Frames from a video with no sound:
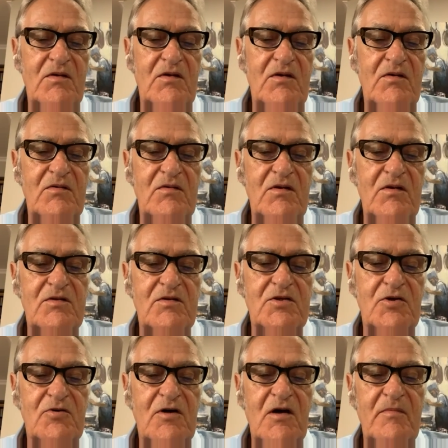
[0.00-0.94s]
you you
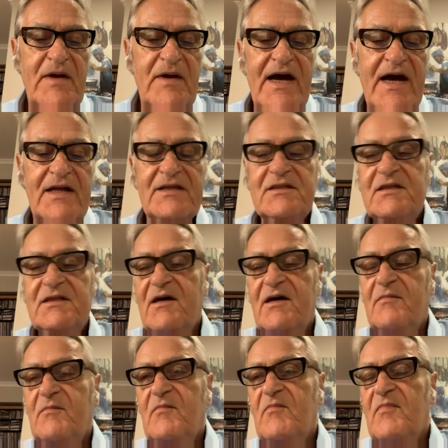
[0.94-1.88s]
talk about
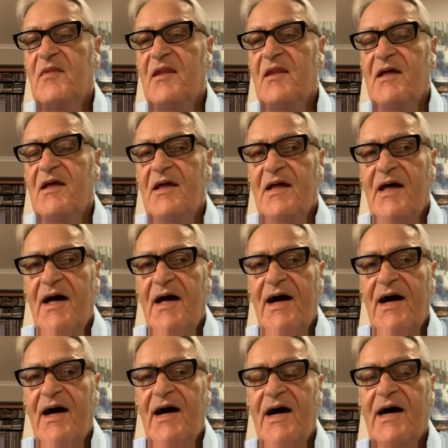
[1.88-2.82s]
um,
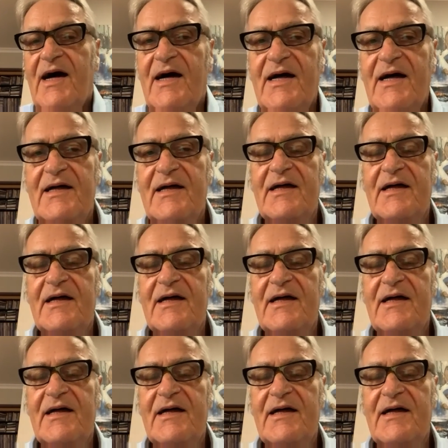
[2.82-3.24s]
uh,